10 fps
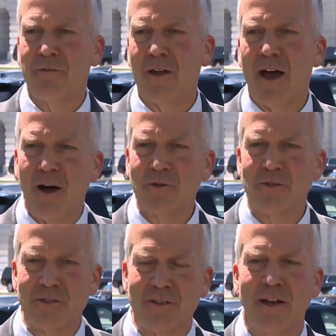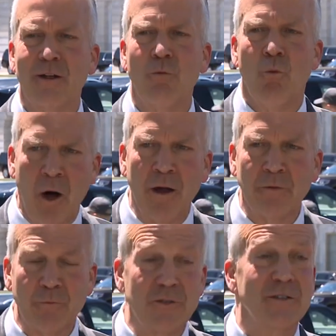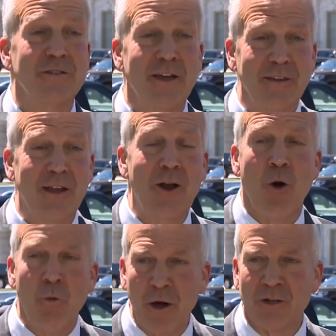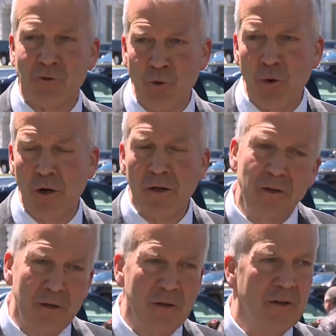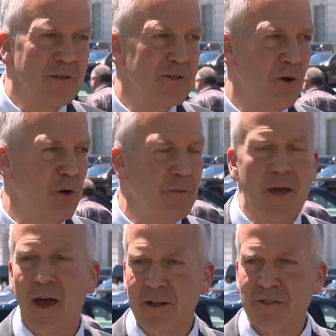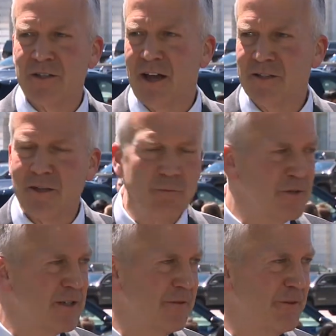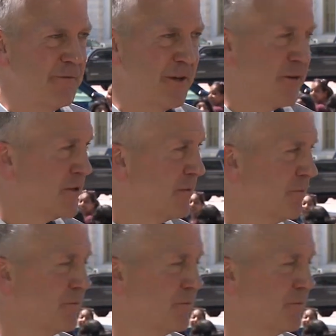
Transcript: the House and Senate want, which is they don't want his rule, so it'll be on his desk, and we'll see if he vetoes it.